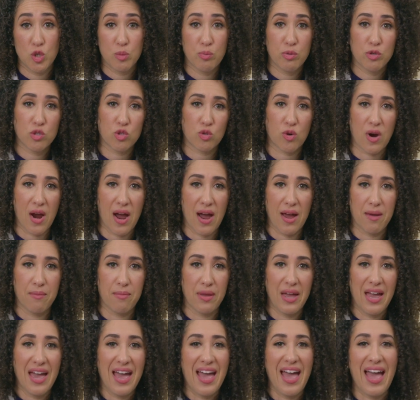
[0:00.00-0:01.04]
prescribe,
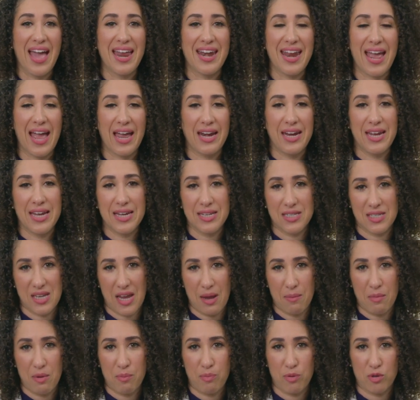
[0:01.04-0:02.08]
and any
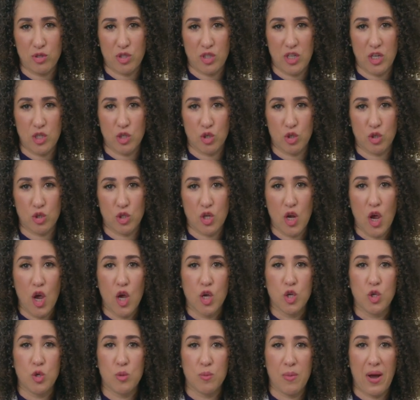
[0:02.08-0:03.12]
exam and procedures
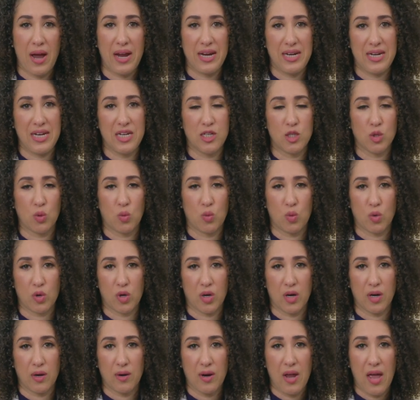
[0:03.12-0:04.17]
you might need to
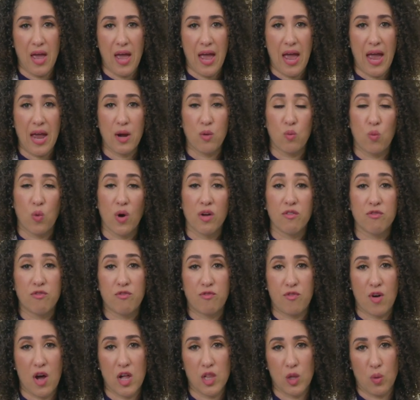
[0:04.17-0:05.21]
order, and what
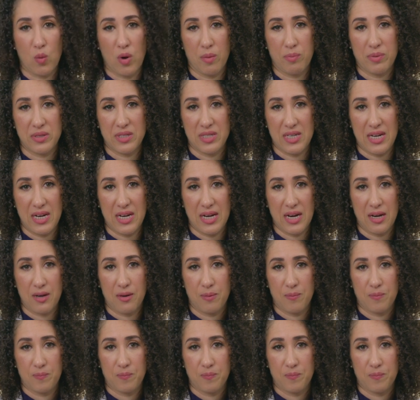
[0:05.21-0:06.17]
follow-up is needed.